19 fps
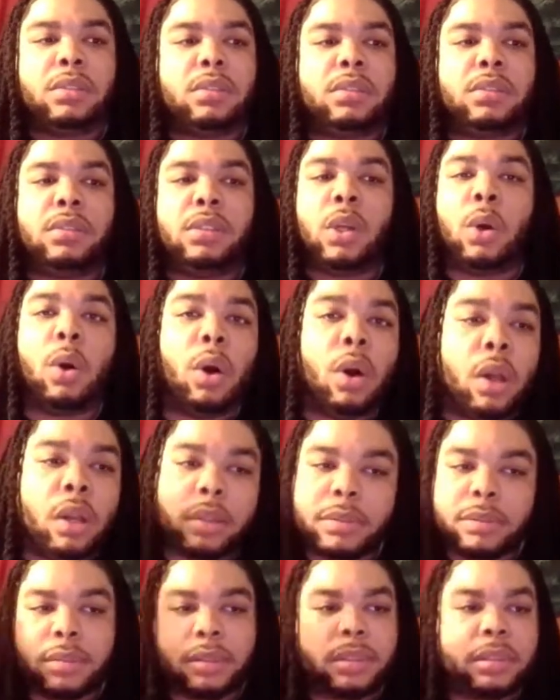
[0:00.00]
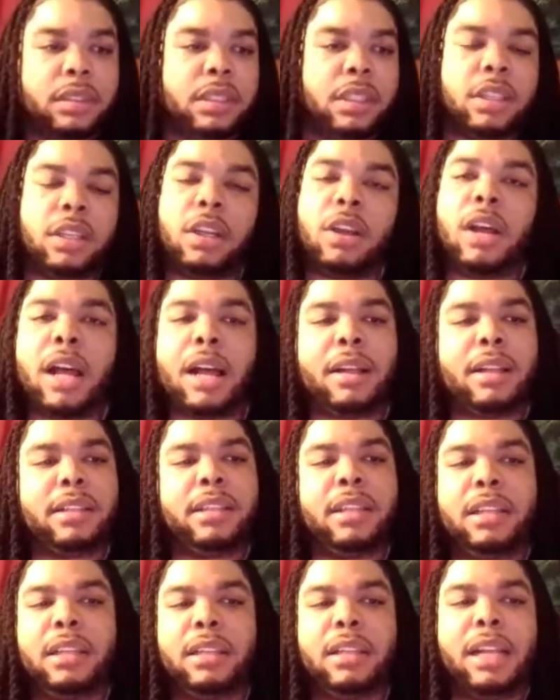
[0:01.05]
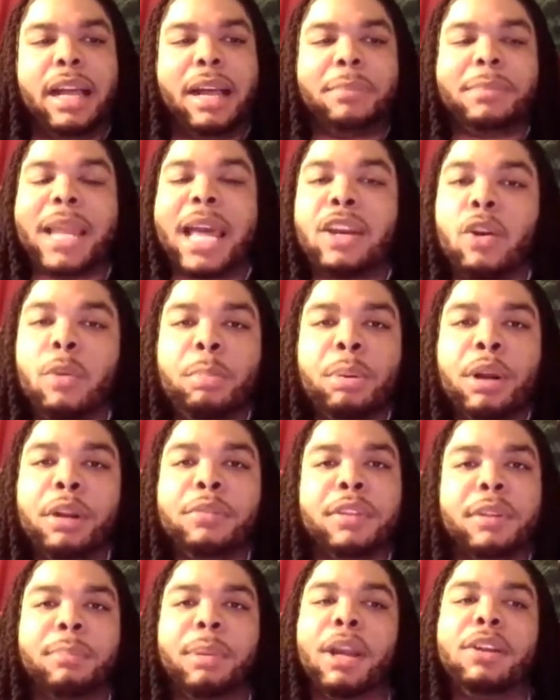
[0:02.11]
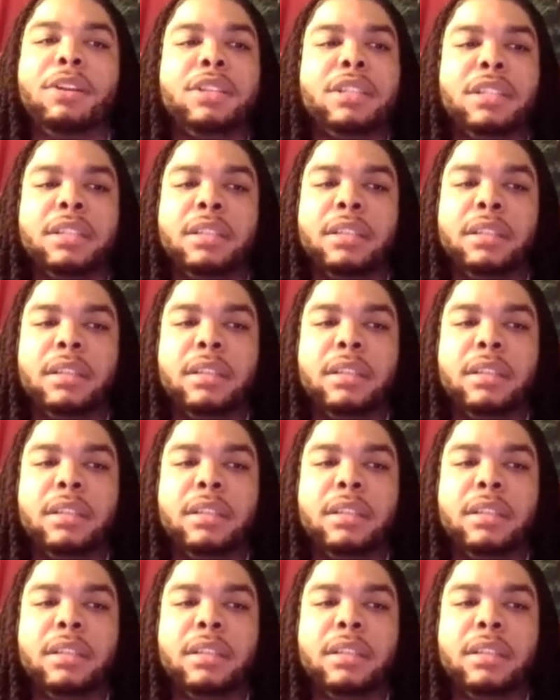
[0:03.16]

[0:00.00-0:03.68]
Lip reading: I'm not no perfect person.